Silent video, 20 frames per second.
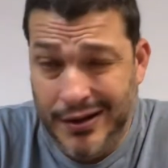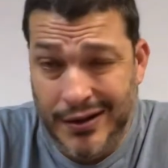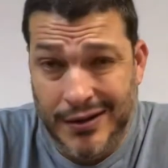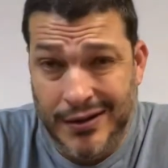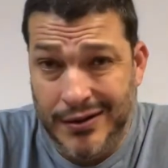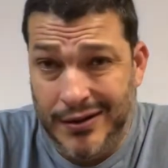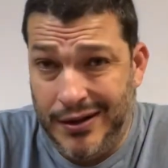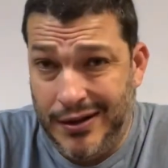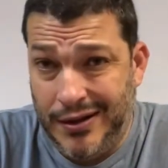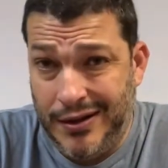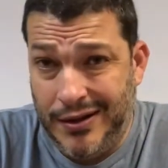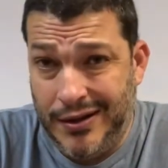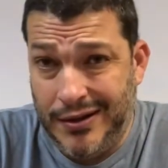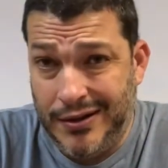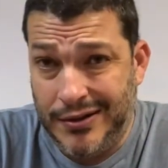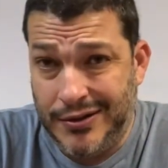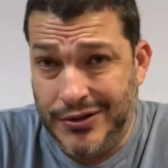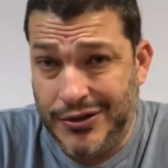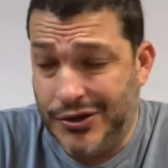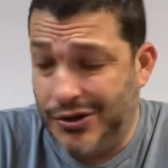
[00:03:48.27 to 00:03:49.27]
the
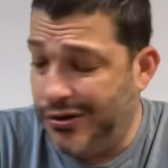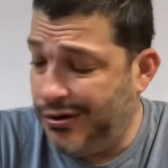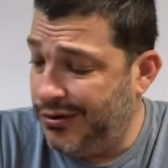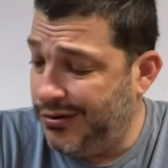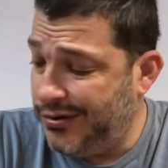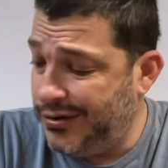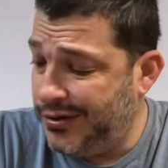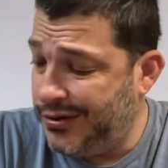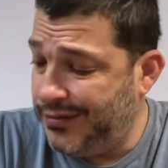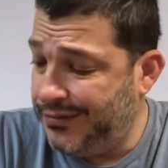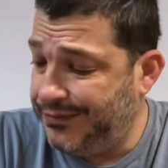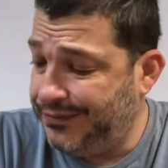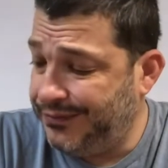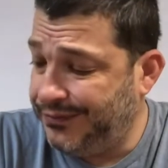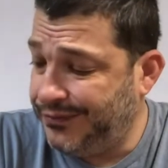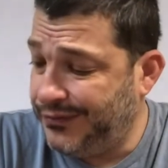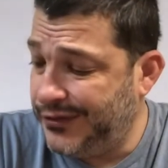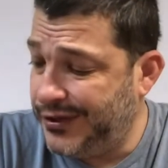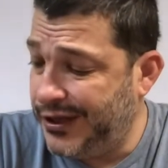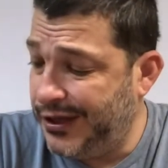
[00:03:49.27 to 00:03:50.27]
churros,
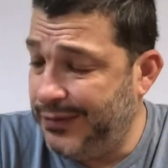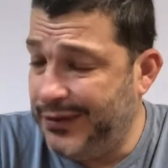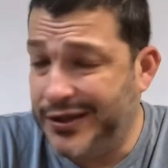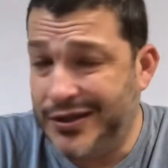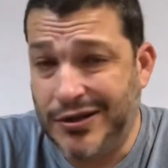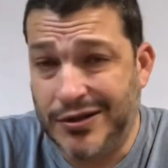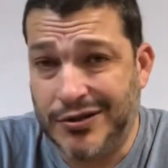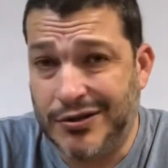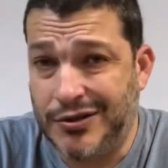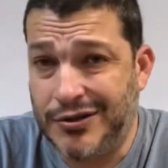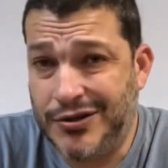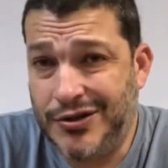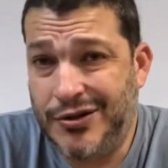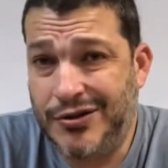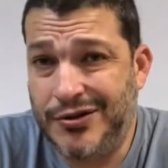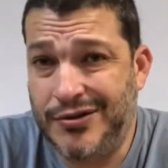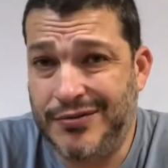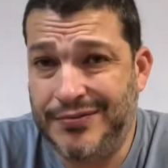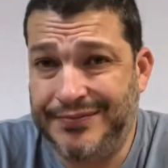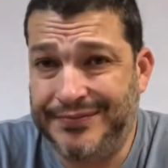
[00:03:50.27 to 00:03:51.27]
cinnamon toast
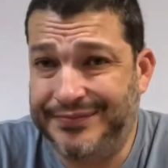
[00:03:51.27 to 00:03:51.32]
churros